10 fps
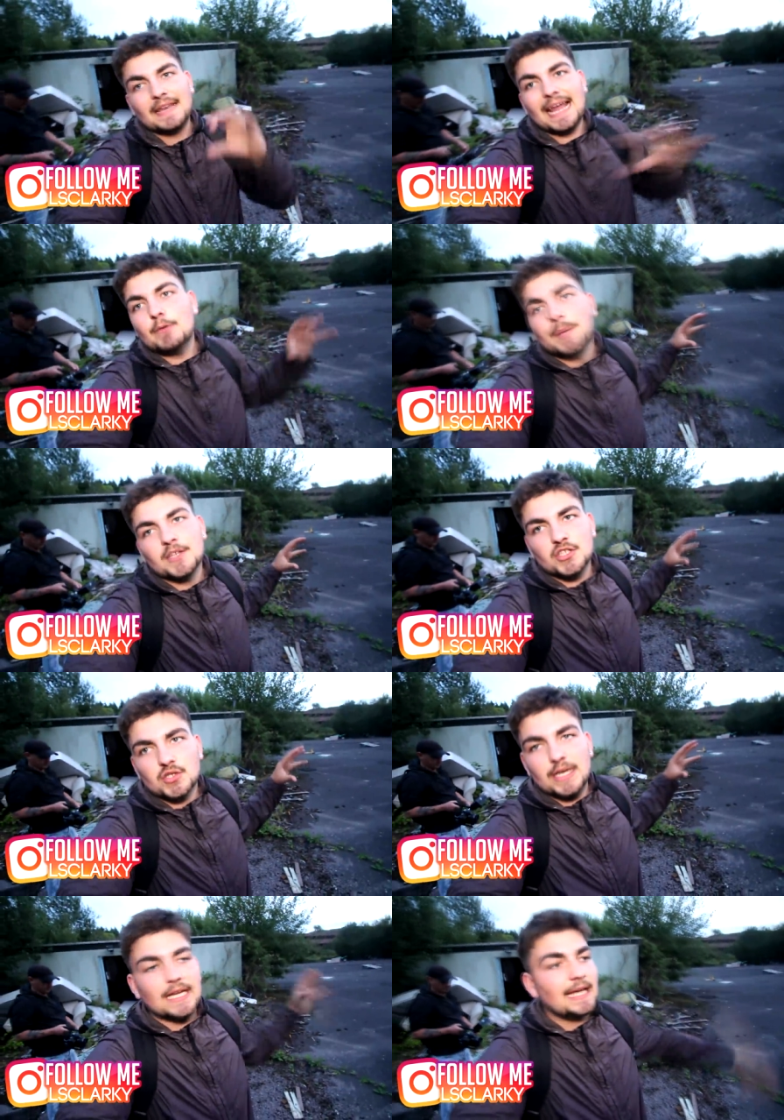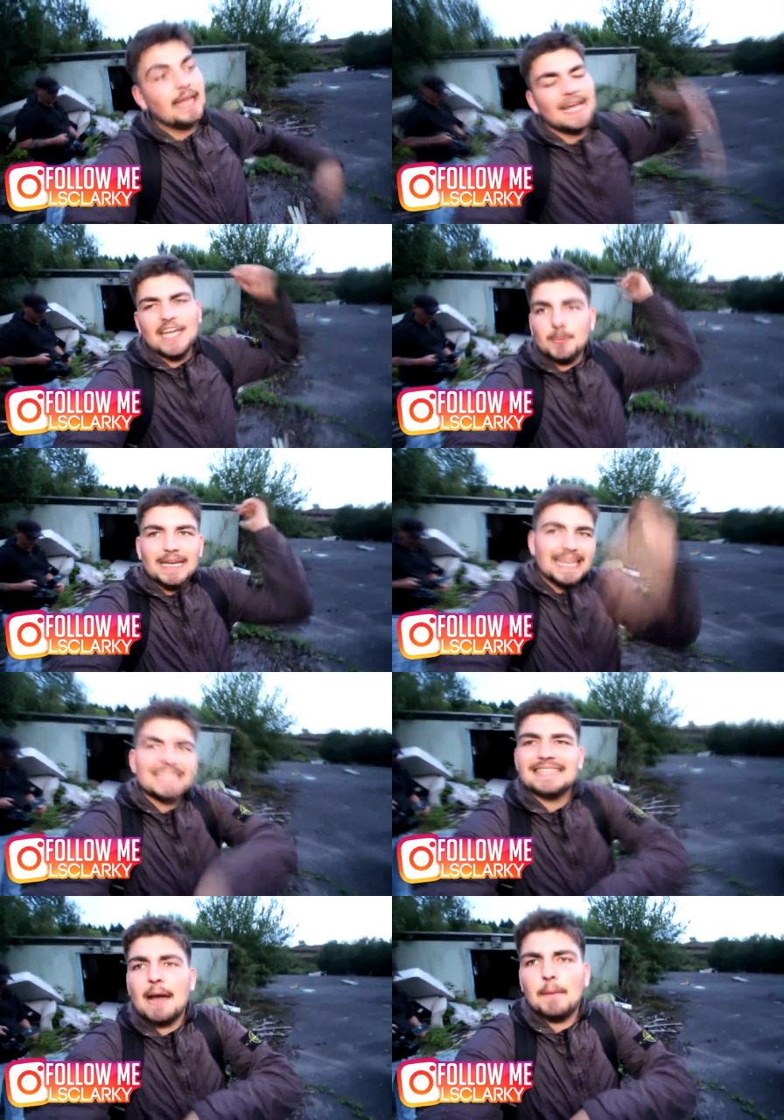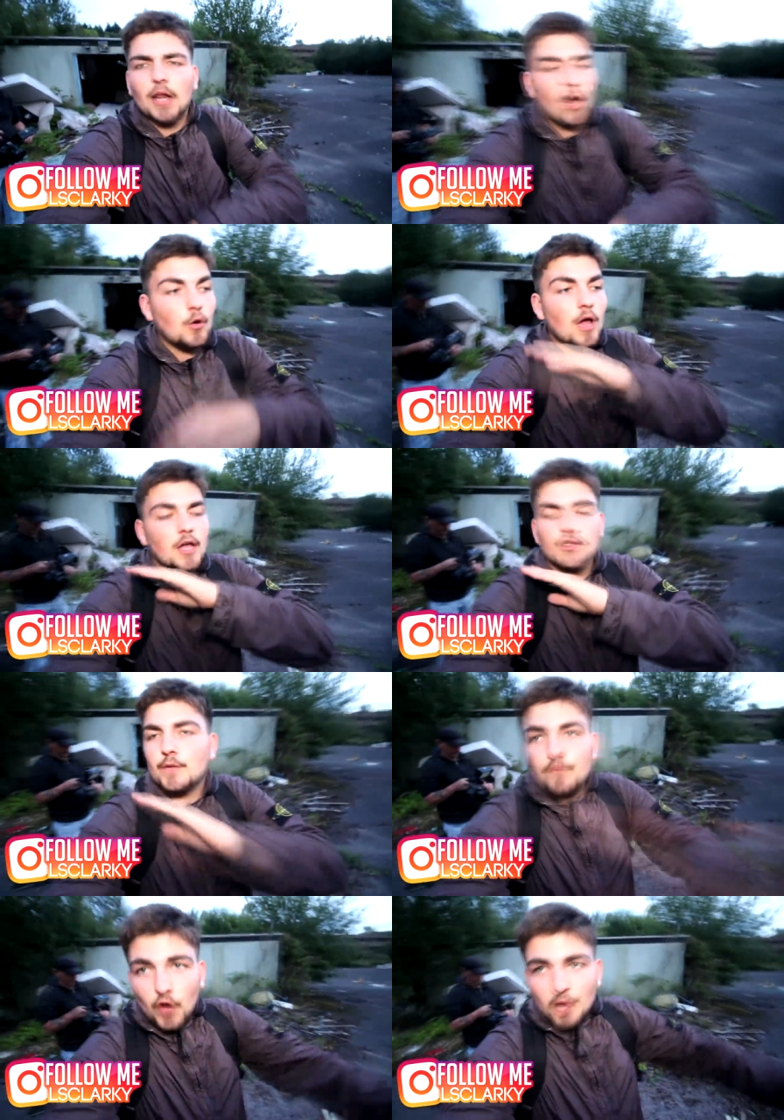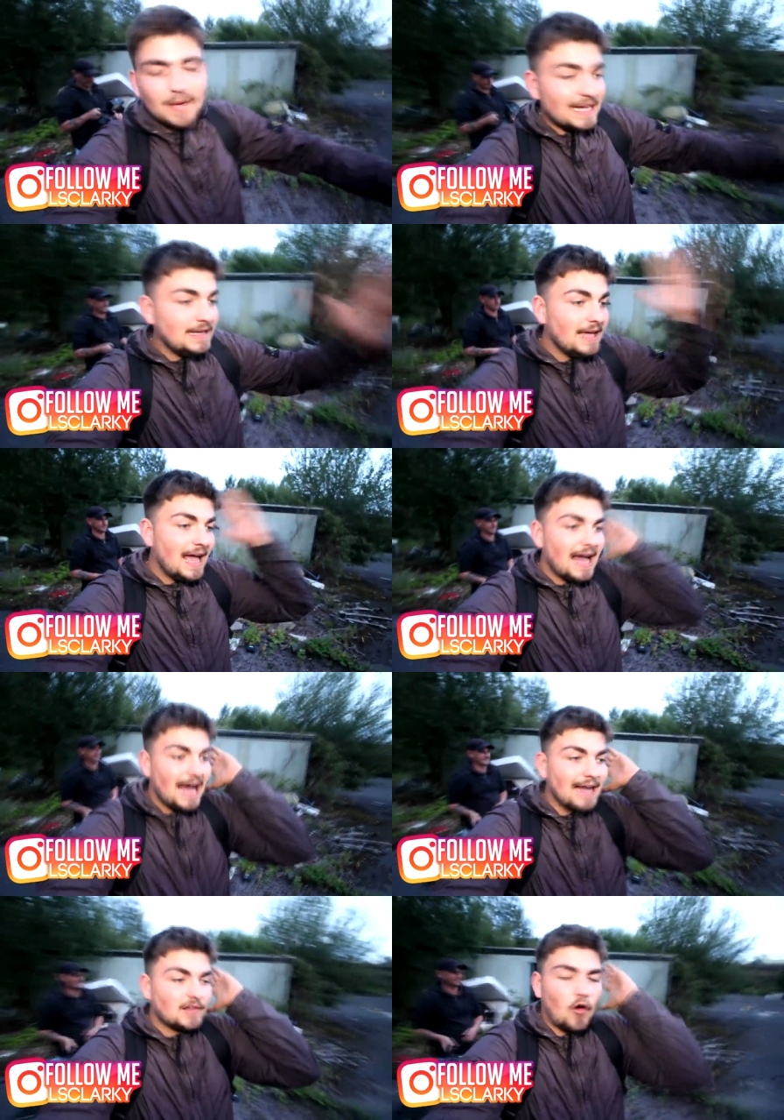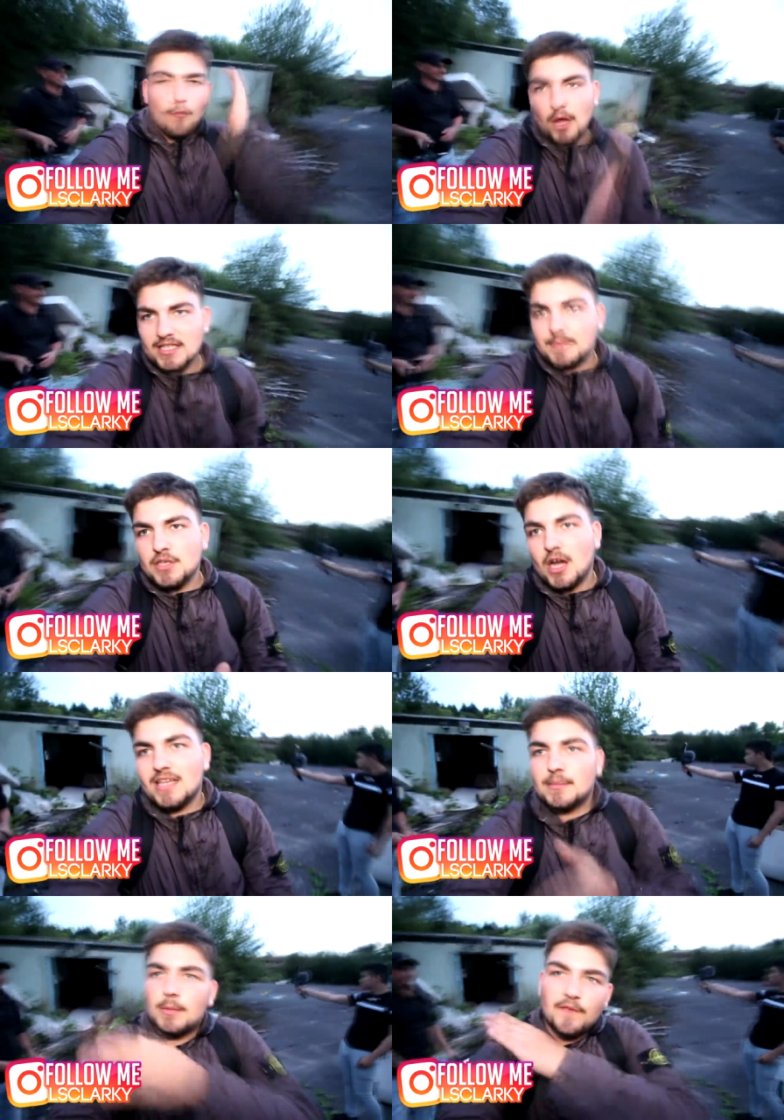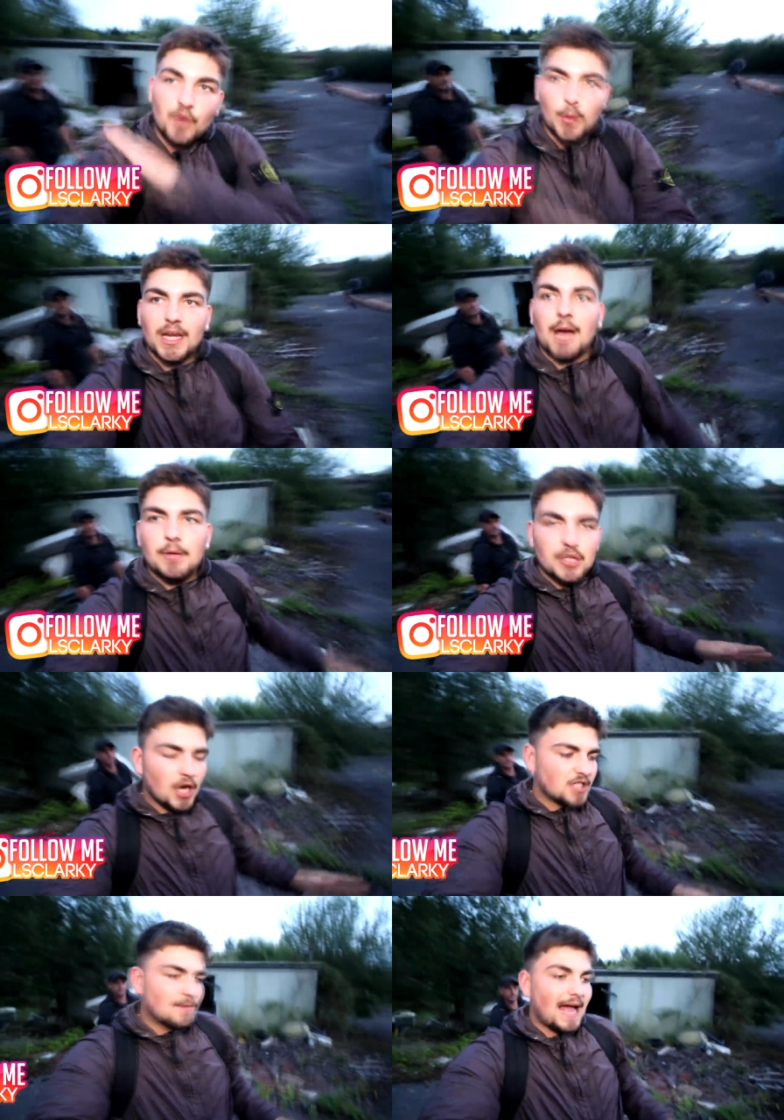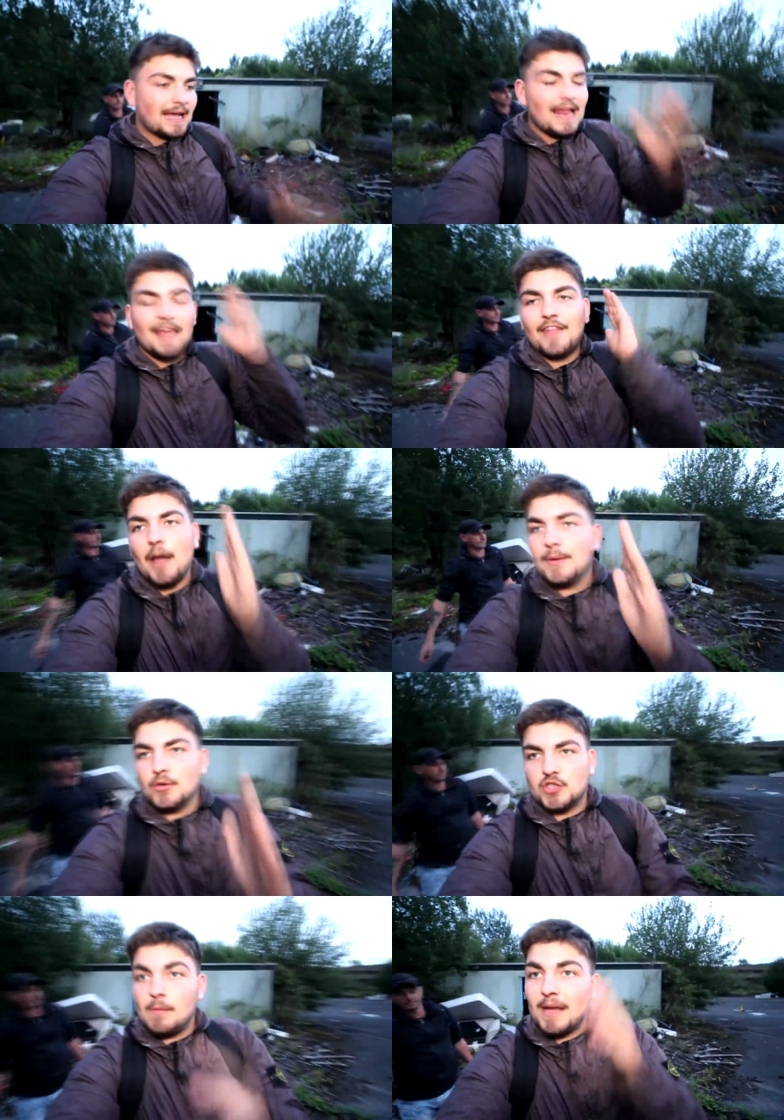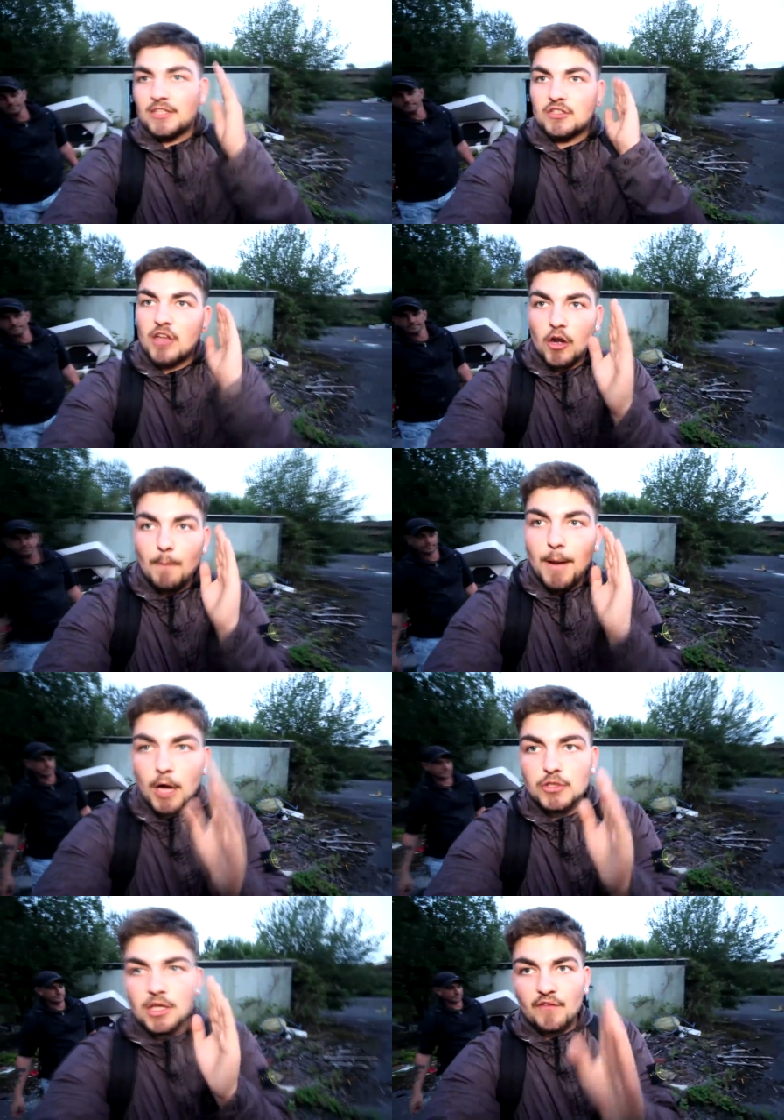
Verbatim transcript: The name will be on the screen here. It'll be linked down below. You can follow me and I'll reply to some of you guys. I'm gonna be following a couple of you guys back. That would be awesome. Make sure to turn on post